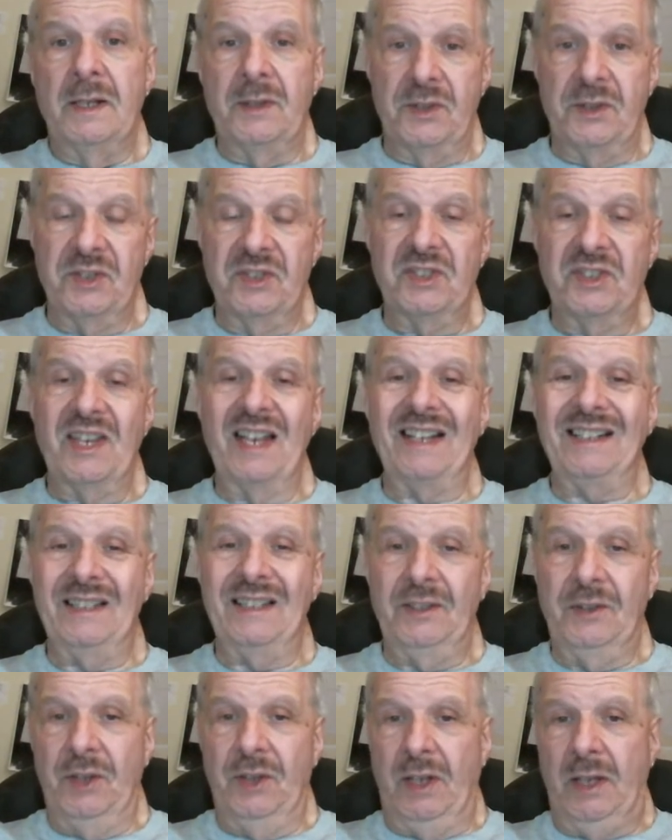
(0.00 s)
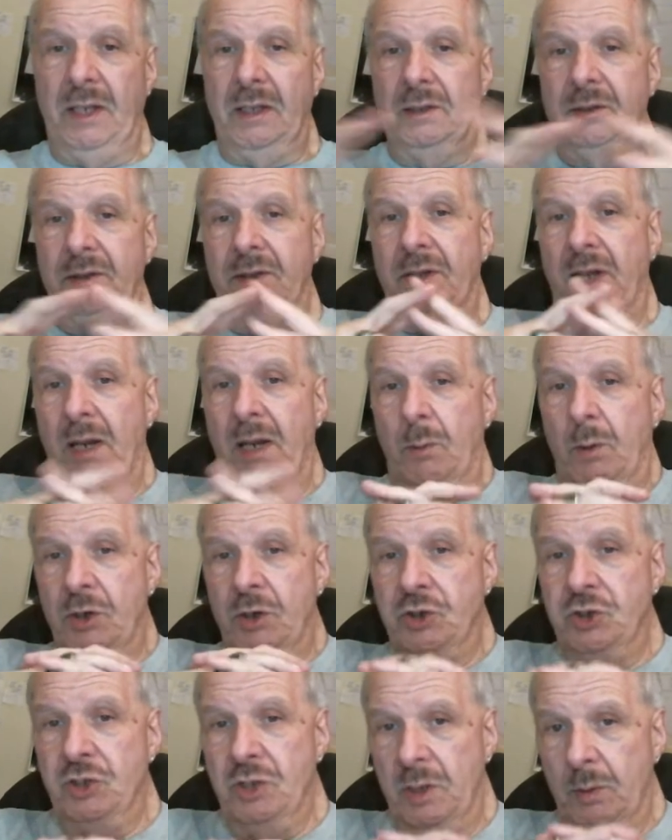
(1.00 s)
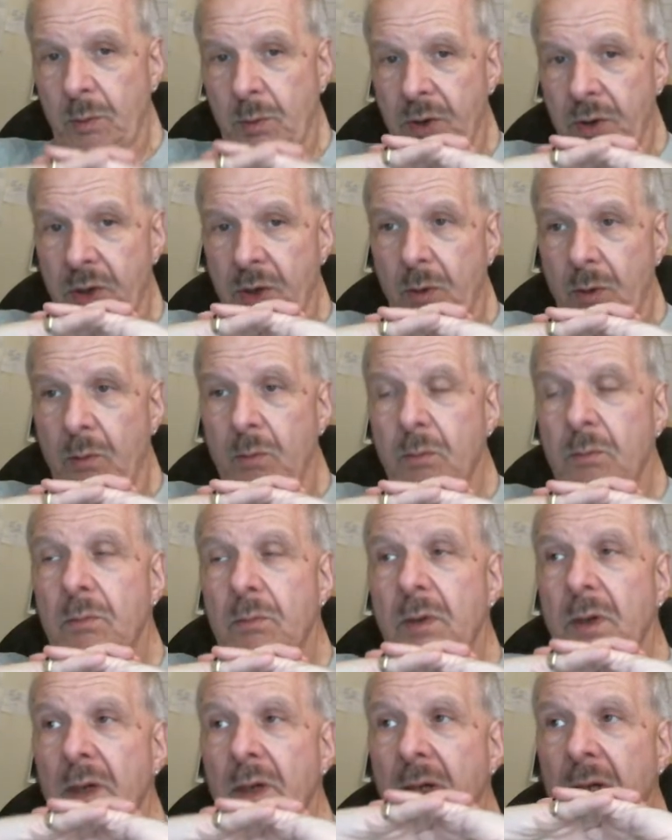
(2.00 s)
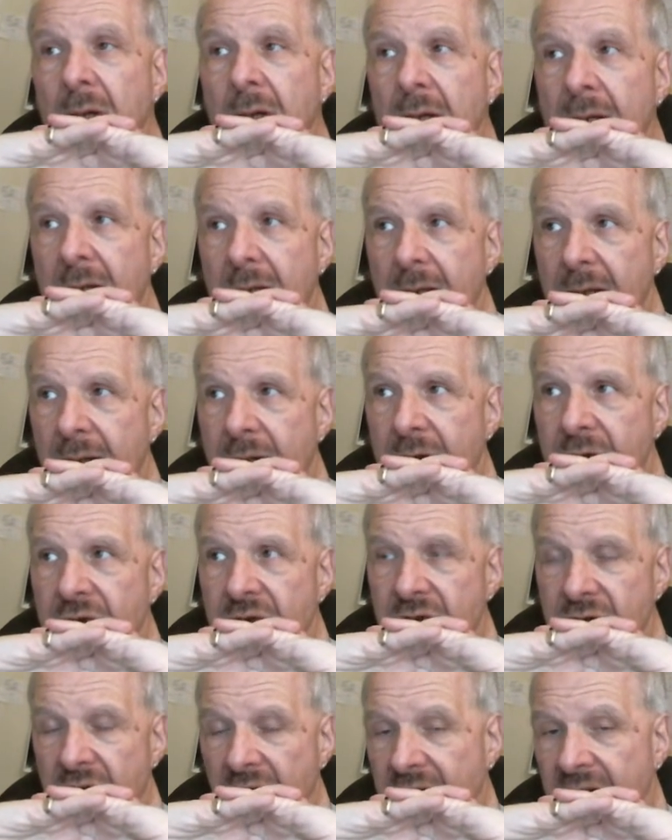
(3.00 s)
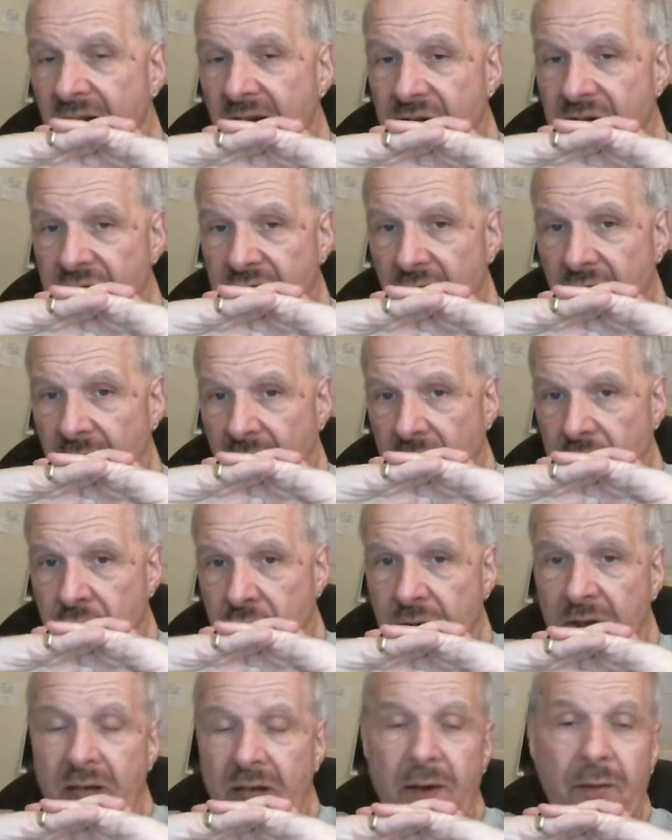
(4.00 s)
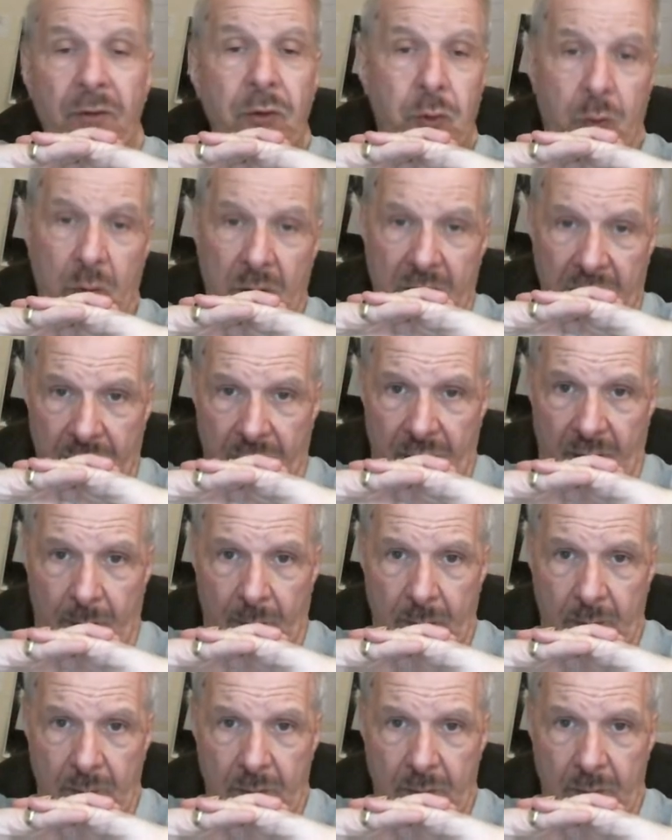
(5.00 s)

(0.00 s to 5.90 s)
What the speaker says: The second thing that I want to share with you is your case studies. You're going to have 3 of them.